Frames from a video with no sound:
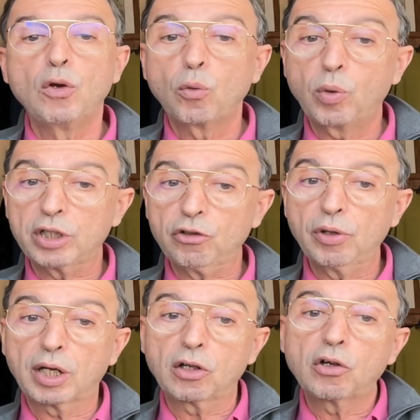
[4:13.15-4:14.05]
When you
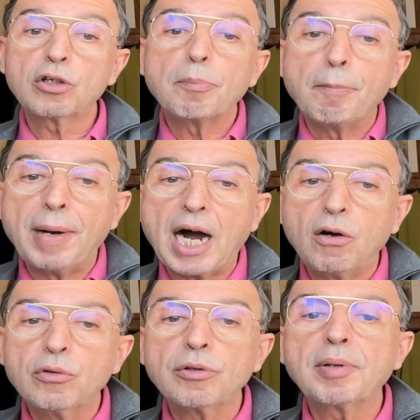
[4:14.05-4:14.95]
are not
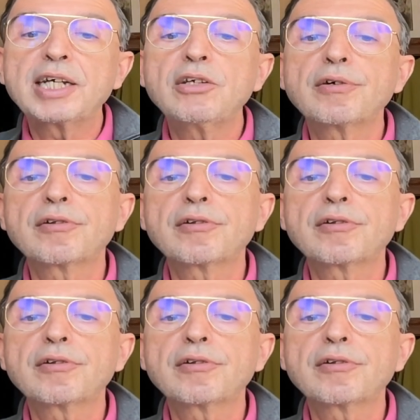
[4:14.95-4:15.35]
bound by your